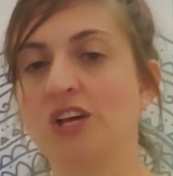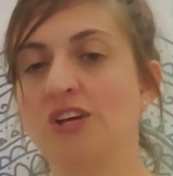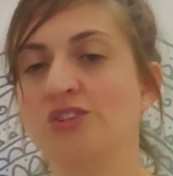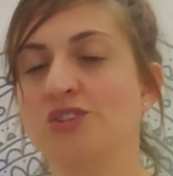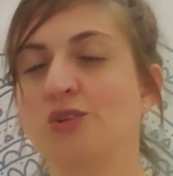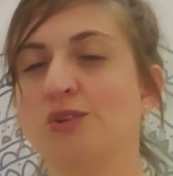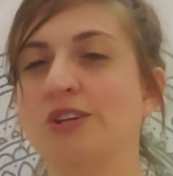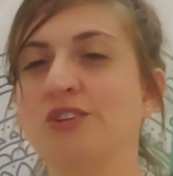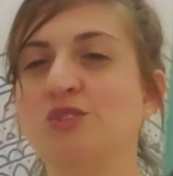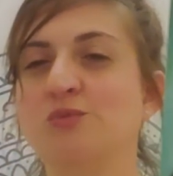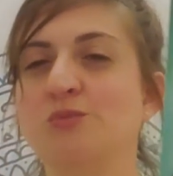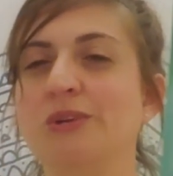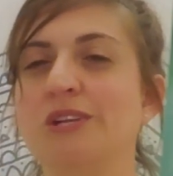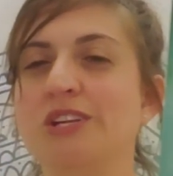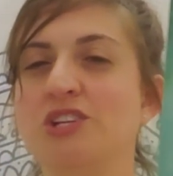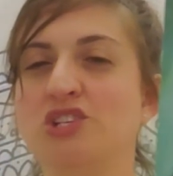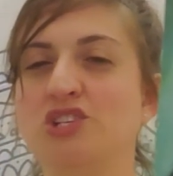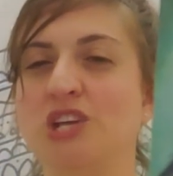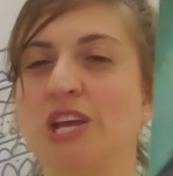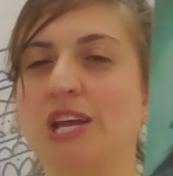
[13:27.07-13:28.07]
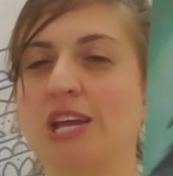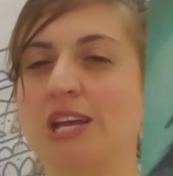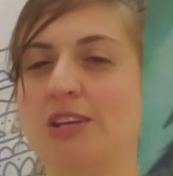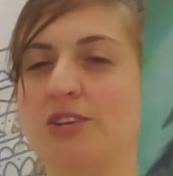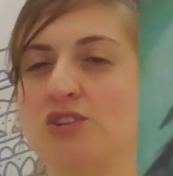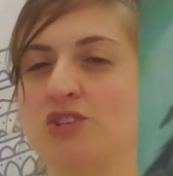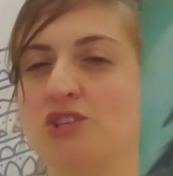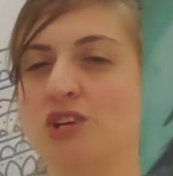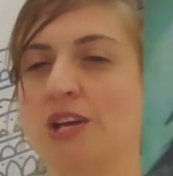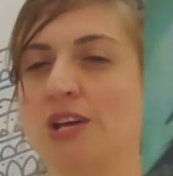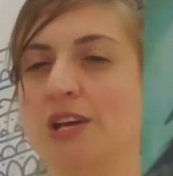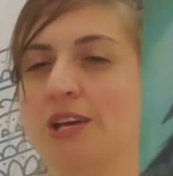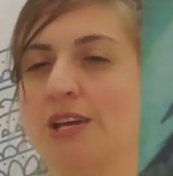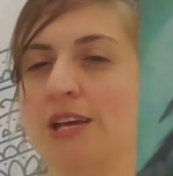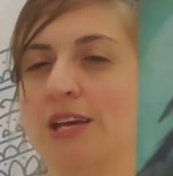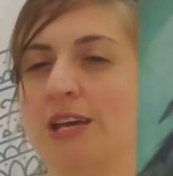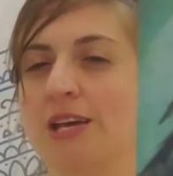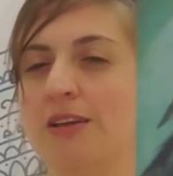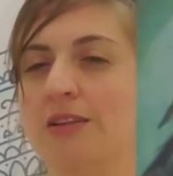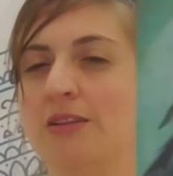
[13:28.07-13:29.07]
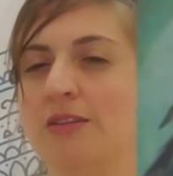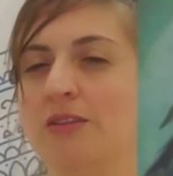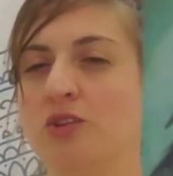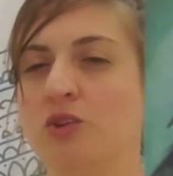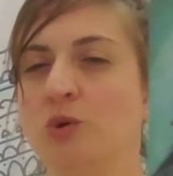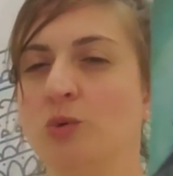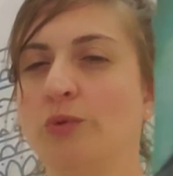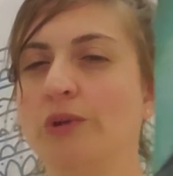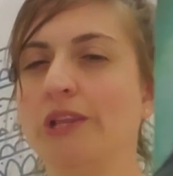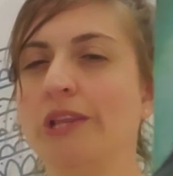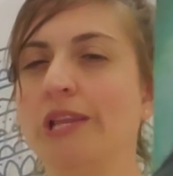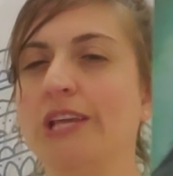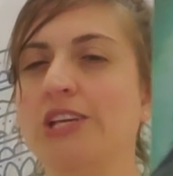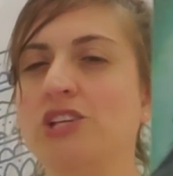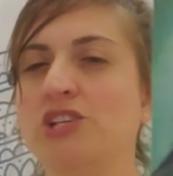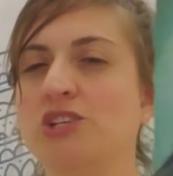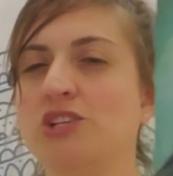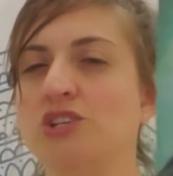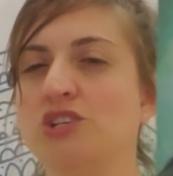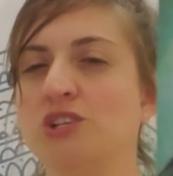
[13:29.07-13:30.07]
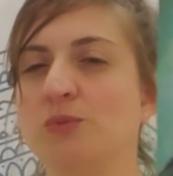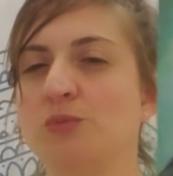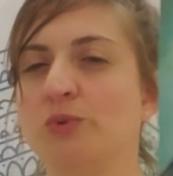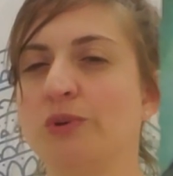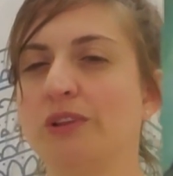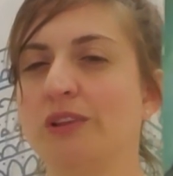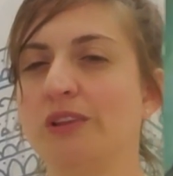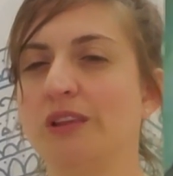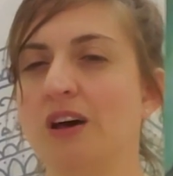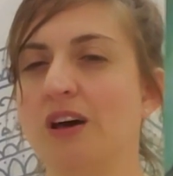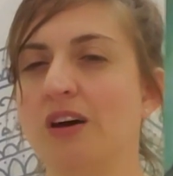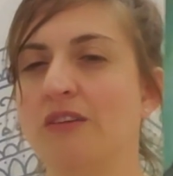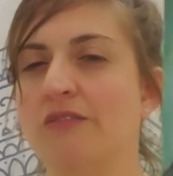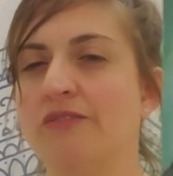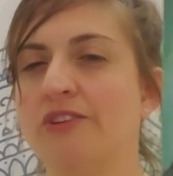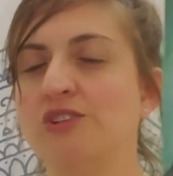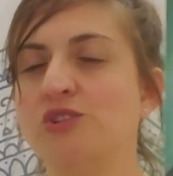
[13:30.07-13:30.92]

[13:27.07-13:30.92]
So there's been a change in your relationship with love.